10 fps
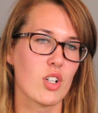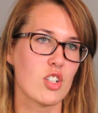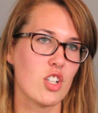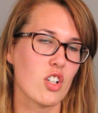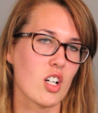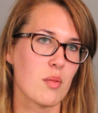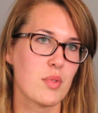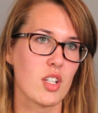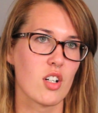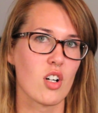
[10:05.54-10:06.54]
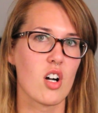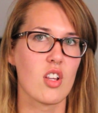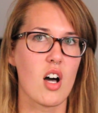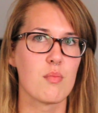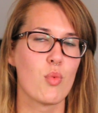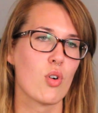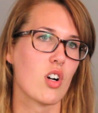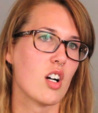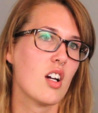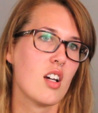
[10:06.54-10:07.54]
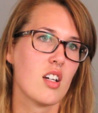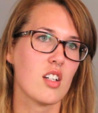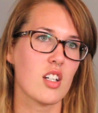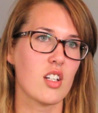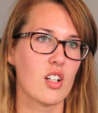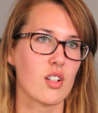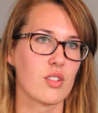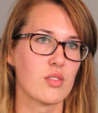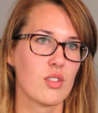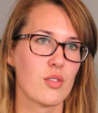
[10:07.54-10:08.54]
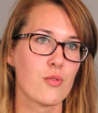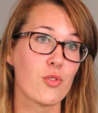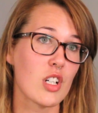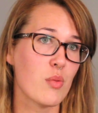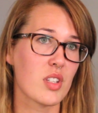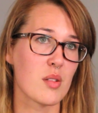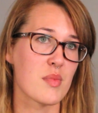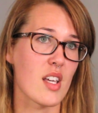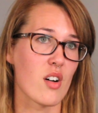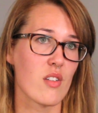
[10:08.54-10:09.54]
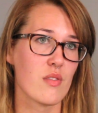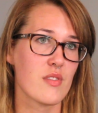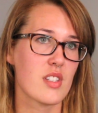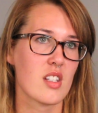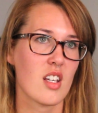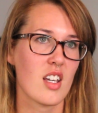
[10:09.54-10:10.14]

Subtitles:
in Europe, they're a lot more, you know, free with themselves.